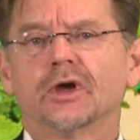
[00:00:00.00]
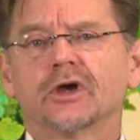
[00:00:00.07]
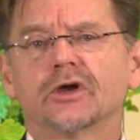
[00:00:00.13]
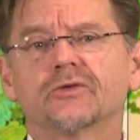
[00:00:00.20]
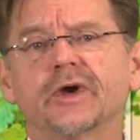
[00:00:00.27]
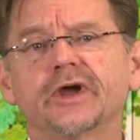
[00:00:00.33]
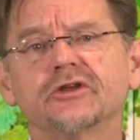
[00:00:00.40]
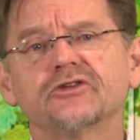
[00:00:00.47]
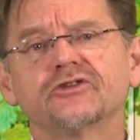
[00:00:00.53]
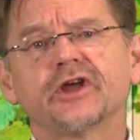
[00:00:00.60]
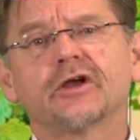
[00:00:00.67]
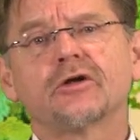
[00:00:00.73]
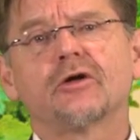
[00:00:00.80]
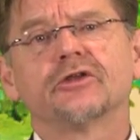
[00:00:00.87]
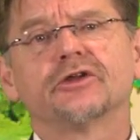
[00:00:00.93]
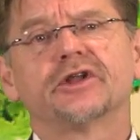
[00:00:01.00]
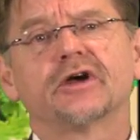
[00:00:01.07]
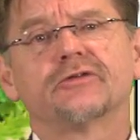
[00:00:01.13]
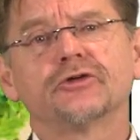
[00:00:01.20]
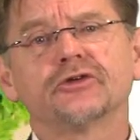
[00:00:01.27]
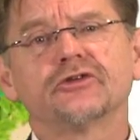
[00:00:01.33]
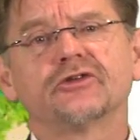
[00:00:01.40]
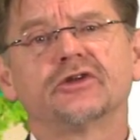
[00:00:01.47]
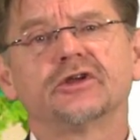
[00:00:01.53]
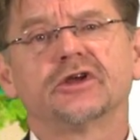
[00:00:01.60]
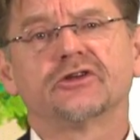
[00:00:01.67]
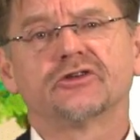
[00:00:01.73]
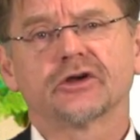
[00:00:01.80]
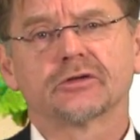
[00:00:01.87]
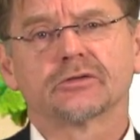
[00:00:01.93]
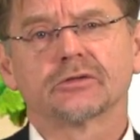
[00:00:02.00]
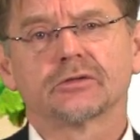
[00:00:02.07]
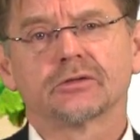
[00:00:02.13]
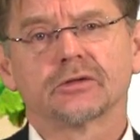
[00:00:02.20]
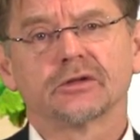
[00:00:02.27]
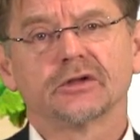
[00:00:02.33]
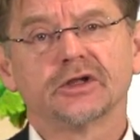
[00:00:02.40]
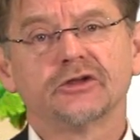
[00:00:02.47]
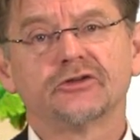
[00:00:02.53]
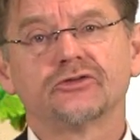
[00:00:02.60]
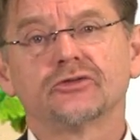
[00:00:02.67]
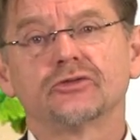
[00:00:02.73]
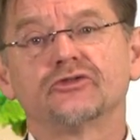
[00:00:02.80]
Greater stakeholder diversity in general leads to